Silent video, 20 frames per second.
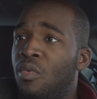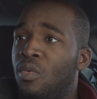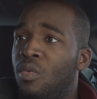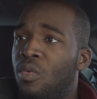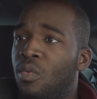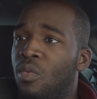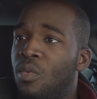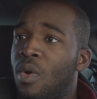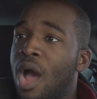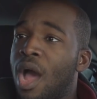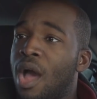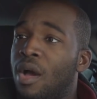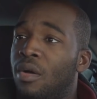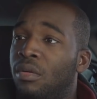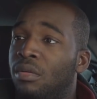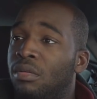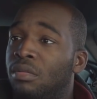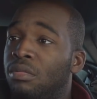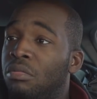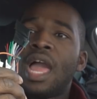
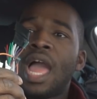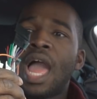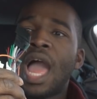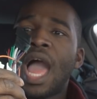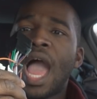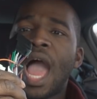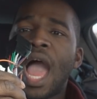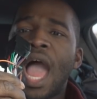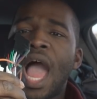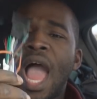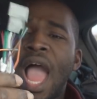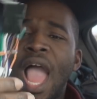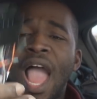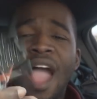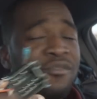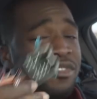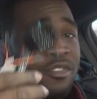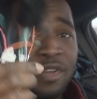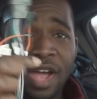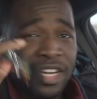wow. I
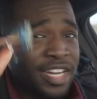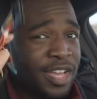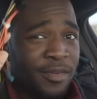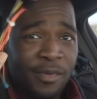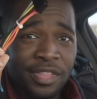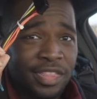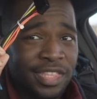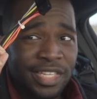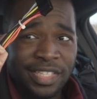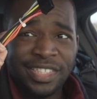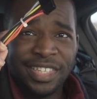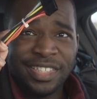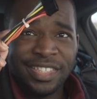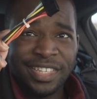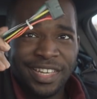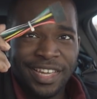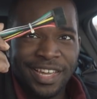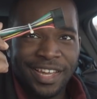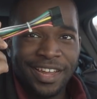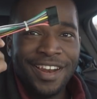have no idea what this is
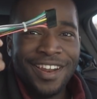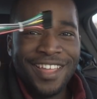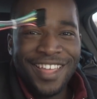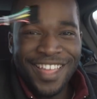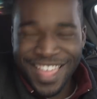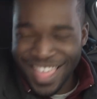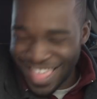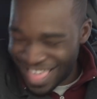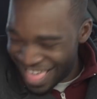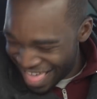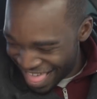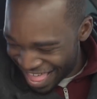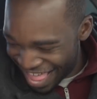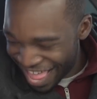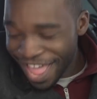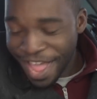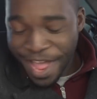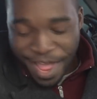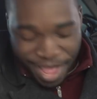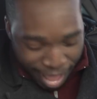again.
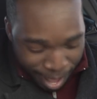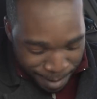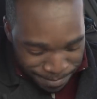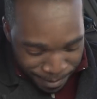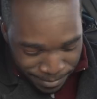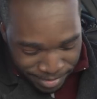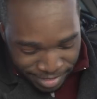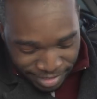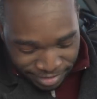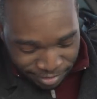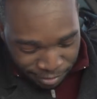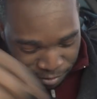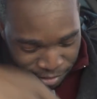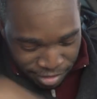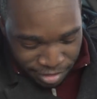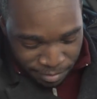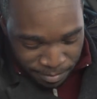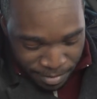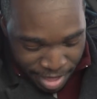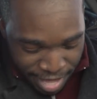I probably need to
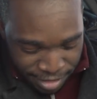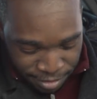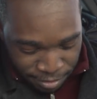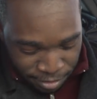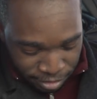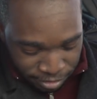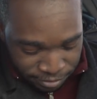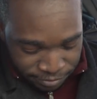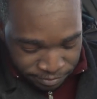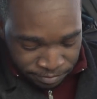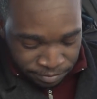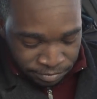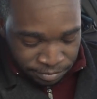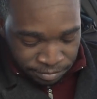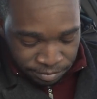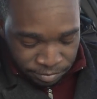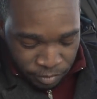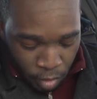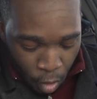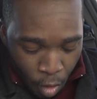read the manual.
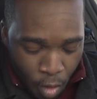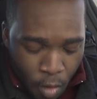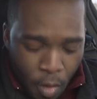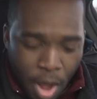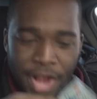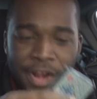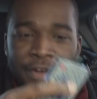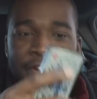Oh, and